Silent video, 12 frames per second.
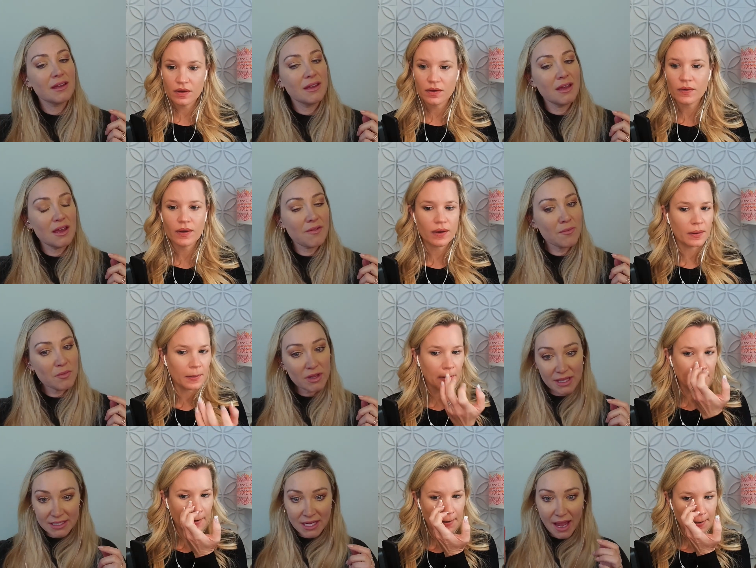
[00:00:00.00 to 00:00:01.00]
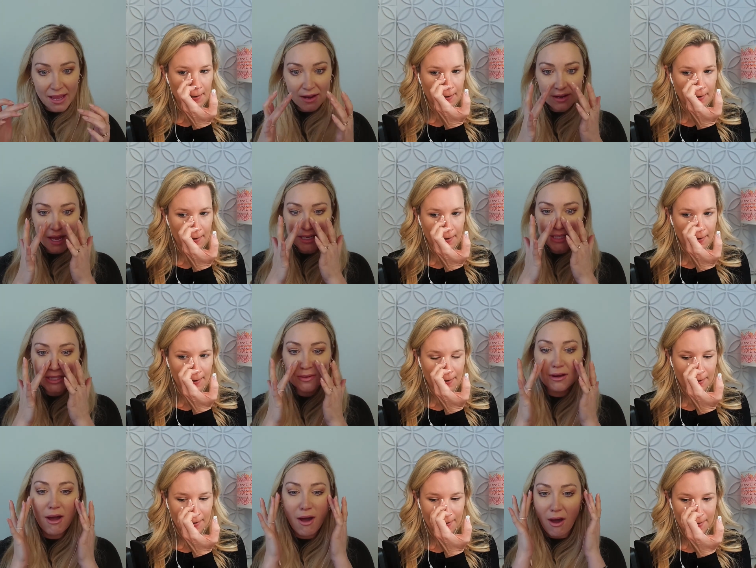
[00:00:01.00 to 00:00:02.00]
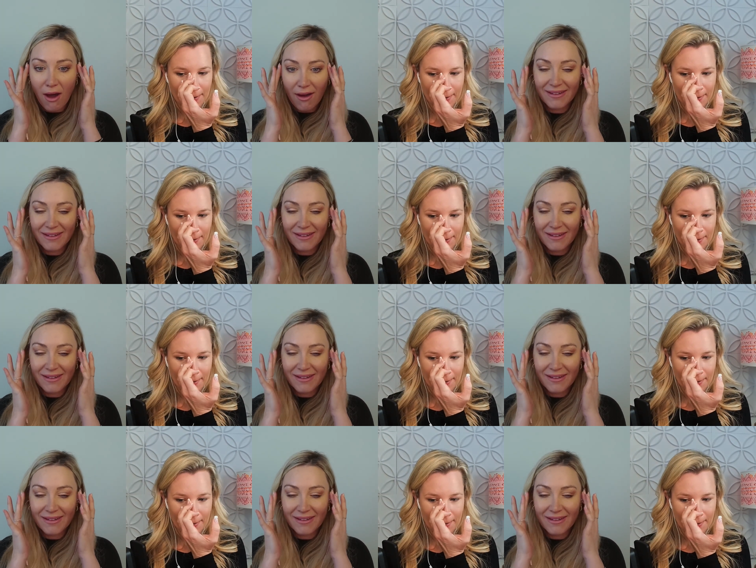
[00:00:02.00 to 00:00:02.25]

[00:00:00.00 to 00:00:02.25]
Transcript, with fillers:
Speaker 1: Okay. If I'm really tired, I just do it all.